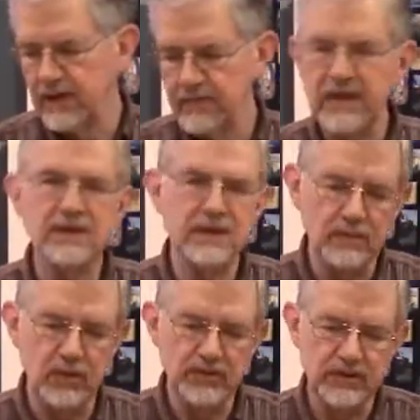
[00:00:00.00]
mixing
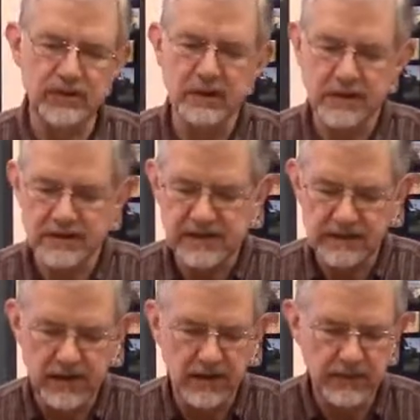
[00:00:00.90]
bowl just so you can see it
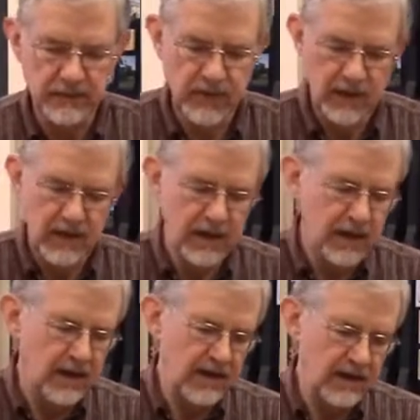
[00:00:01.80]
better.
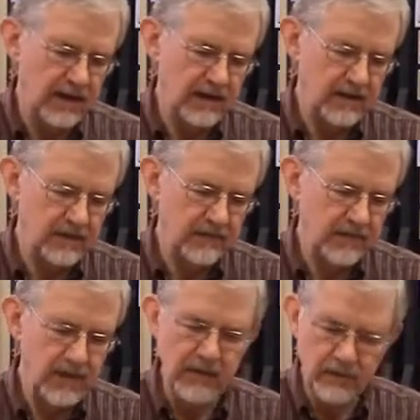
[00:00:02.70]

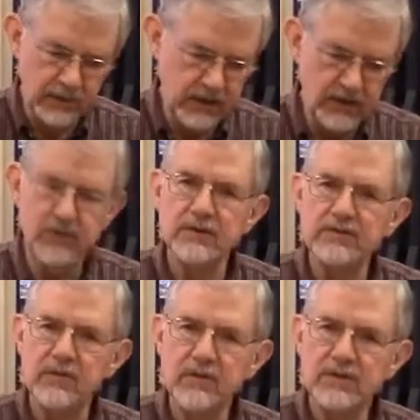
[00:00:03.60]
Now what we're going to do is
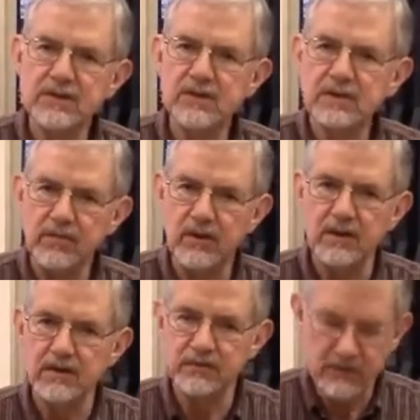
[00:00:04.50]
form this into
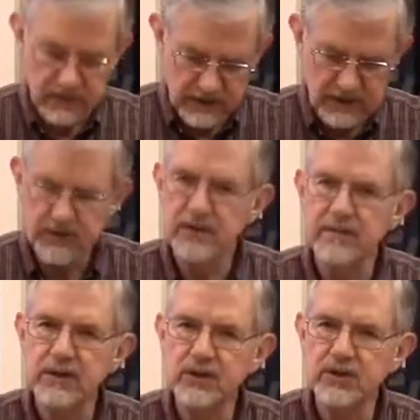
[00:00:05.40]
balls, roll it in cinnamon and